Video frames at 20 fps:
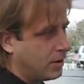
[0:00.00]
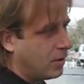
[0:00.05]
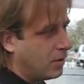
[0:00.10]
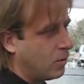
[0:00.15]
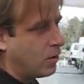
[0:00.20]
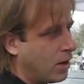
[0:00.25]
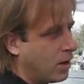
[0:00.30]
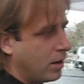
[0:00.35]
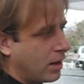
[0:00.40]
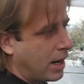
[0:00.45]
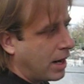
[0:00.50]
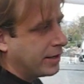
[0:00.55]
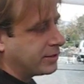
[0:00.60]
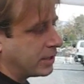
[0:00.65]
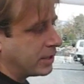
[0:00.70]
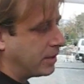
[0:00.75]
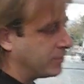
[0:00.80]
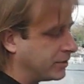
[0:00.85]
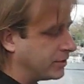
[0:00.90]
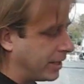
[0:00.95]
Well, a lot of
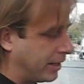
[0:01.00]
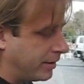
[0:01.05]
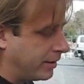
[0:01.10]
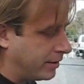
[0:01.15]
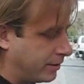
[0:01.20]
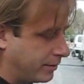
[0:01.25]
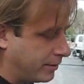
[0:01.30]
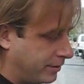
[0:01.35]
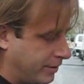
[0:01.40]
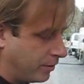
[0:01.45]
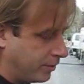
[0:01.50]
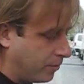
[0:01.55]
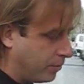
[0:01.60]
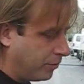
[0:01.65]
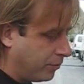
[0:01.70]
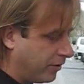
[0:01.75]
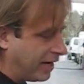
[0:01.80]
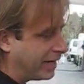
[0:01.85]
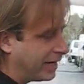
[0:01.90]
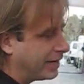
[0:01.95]
times, like they'll
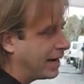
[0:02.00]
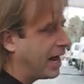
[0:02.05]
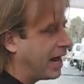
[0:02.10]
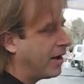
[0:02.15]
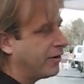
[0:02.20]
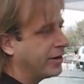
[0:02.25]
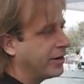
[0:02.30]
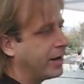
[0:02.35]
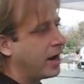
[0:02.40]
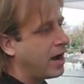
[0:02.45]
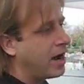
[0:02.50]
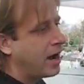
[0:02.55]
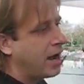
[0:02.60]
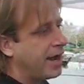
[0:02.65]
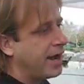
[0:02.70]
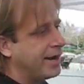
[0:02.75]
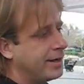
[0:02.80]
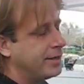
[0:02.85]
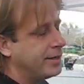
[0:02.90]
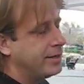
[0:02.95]
bring down a guy